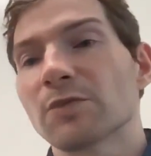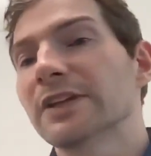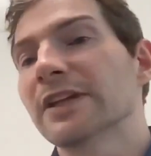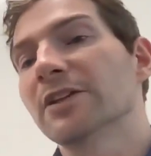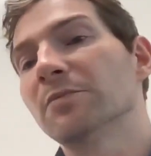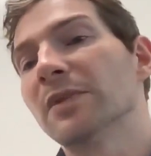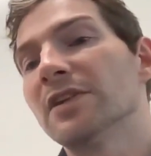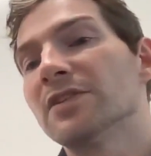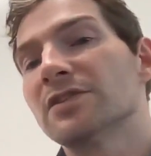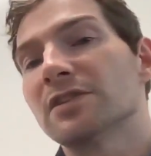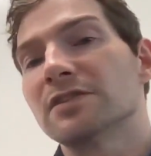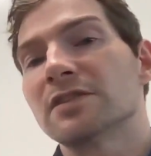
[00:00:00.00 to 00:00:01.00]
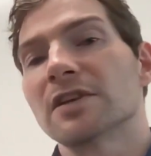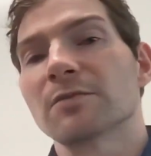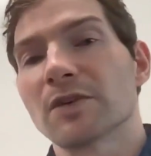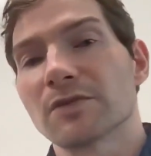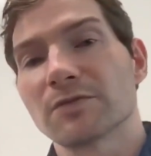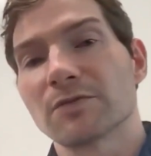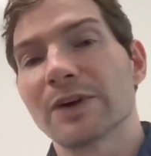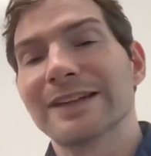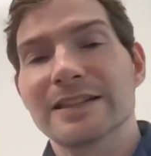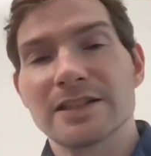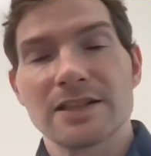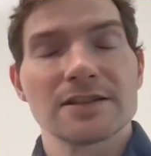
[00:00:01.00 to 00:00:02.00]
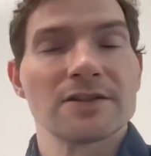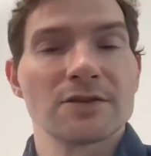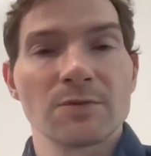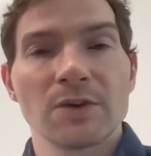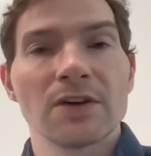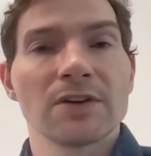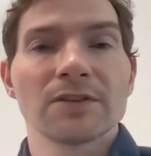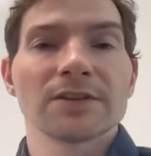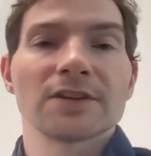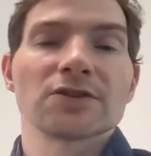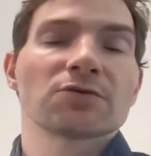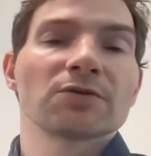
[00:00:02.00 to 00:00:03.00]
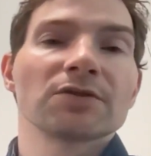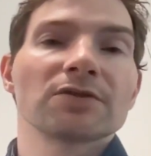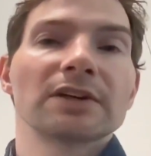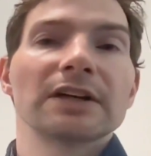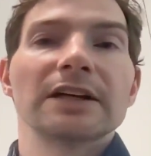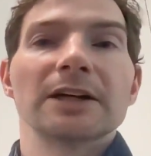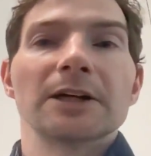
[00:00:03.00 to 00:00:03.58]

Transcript: what that means in terms of what exists in the world and so on.